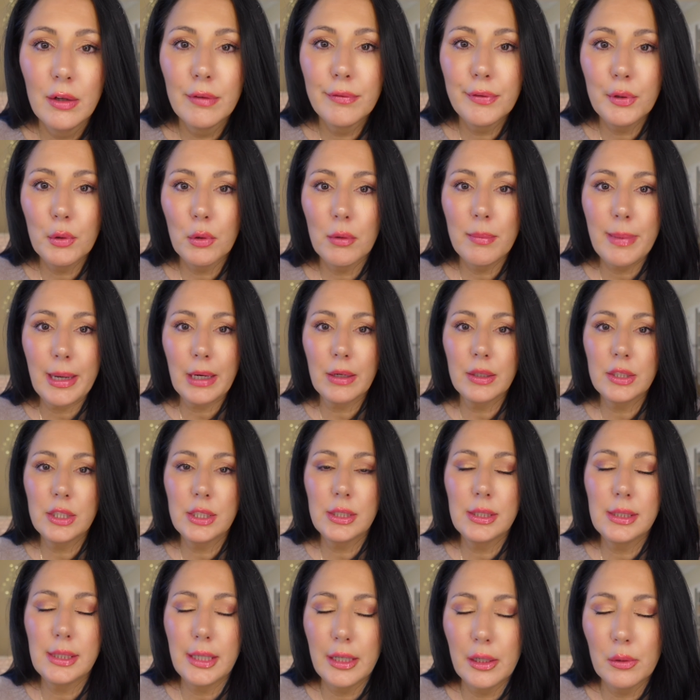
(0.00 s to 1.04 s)
Fewer
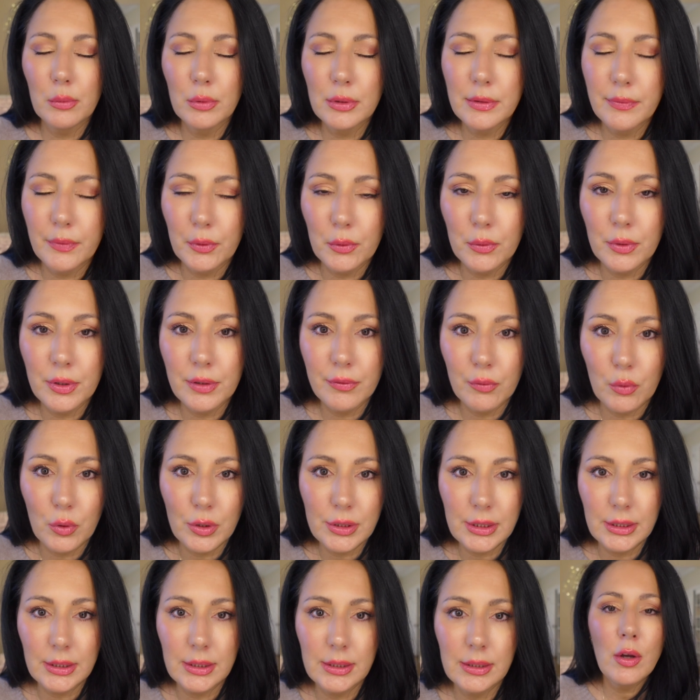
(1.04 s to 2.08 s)
marriages equals fewer
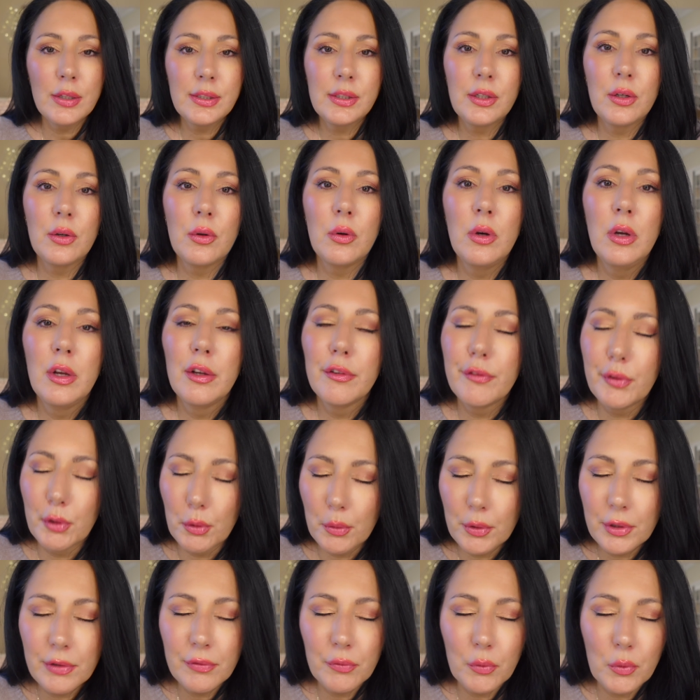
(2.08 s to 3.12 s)
divorces. Also,
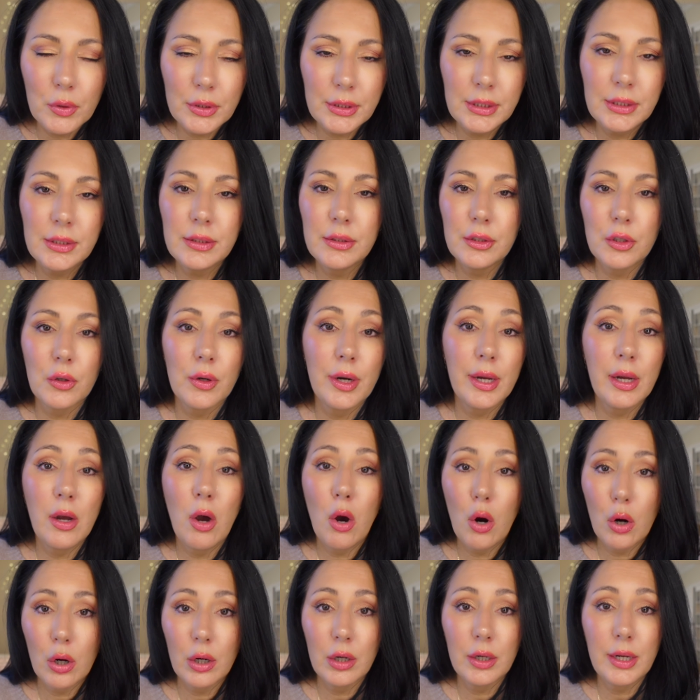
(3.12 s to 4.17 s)
fewer divorces during
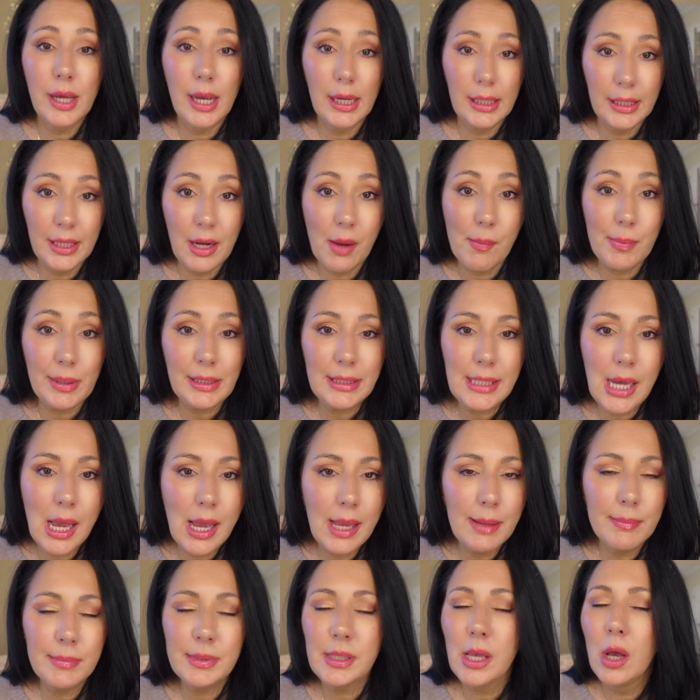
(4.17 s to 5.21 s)
hard economic
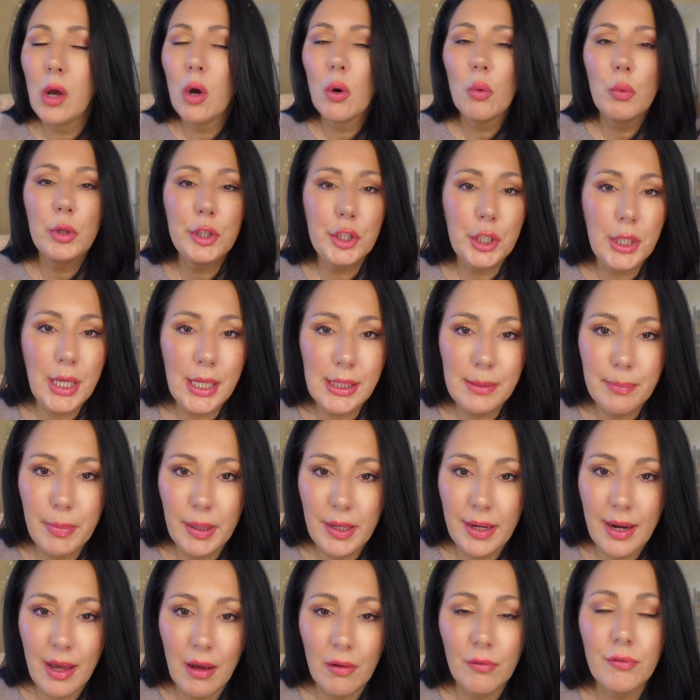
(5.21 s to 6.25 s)
times, which it has been
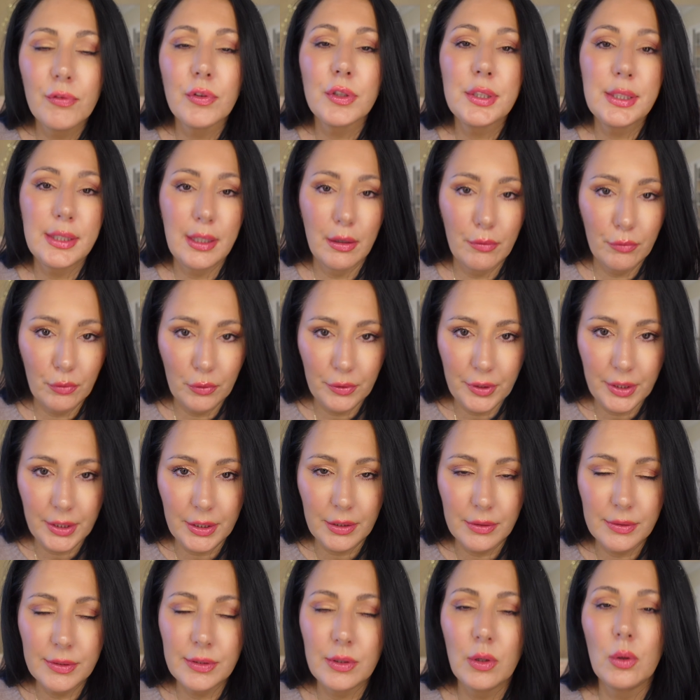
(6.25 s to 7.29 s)
now for several
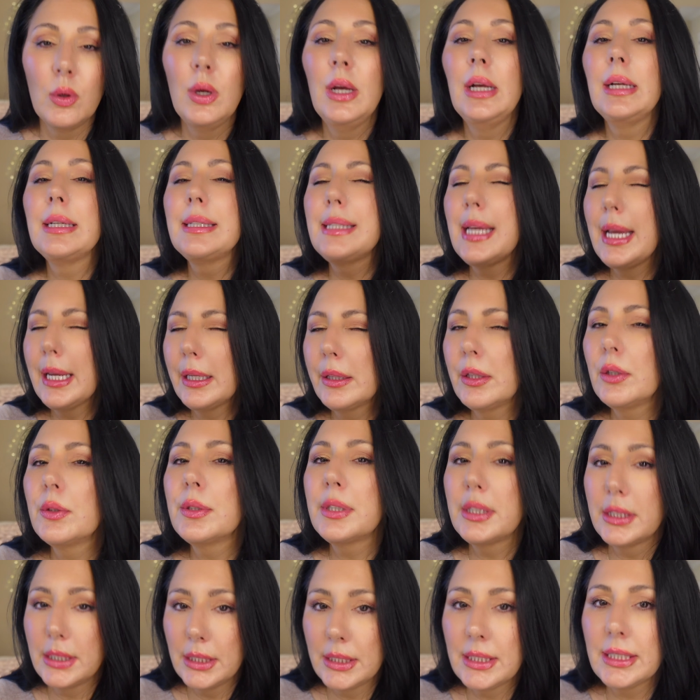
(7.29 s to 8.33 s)
years. So take those
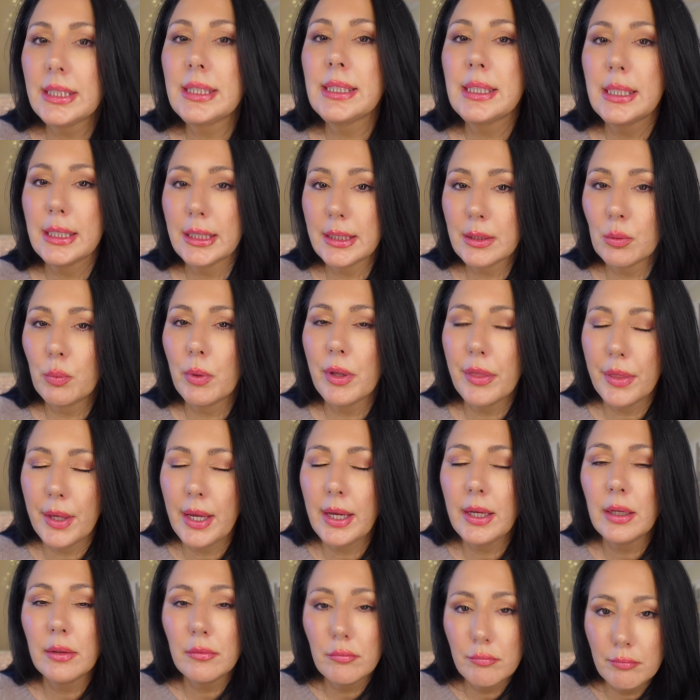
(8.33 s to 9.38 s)
statistics with
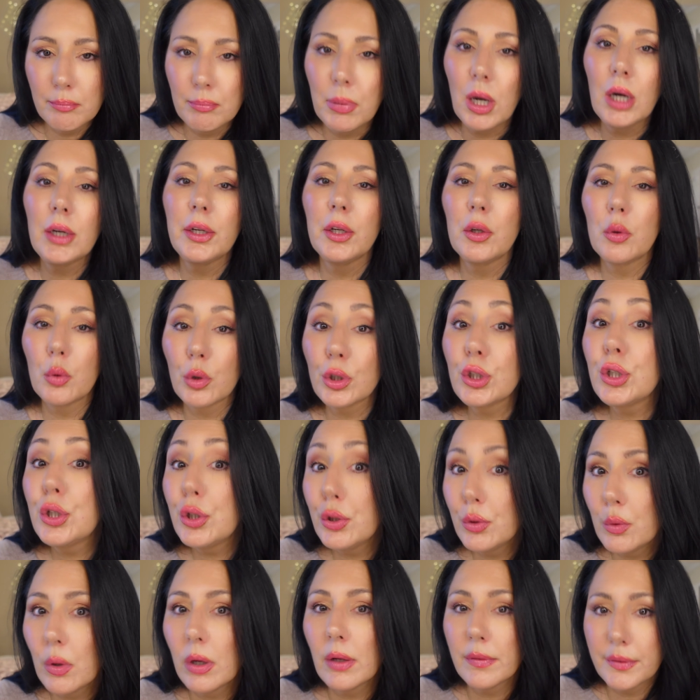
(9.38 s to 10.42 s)
a bucket or
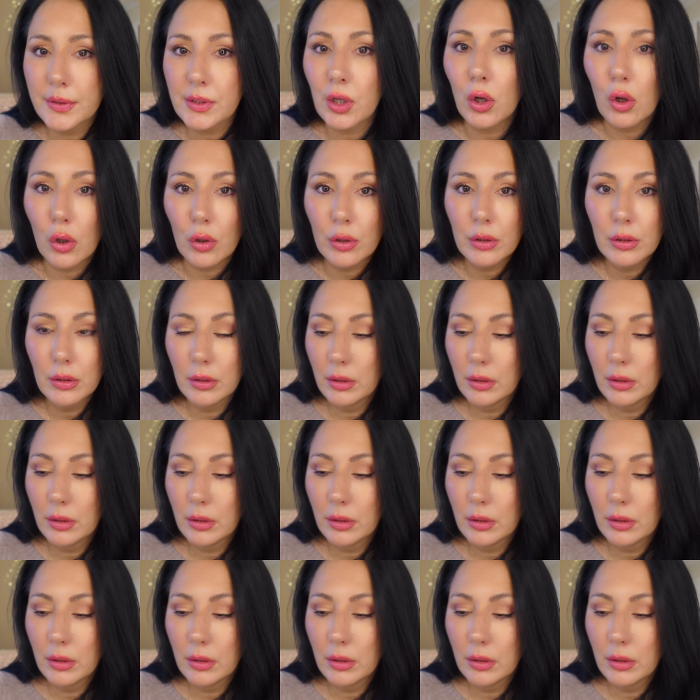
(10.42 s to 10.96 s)
two of salt.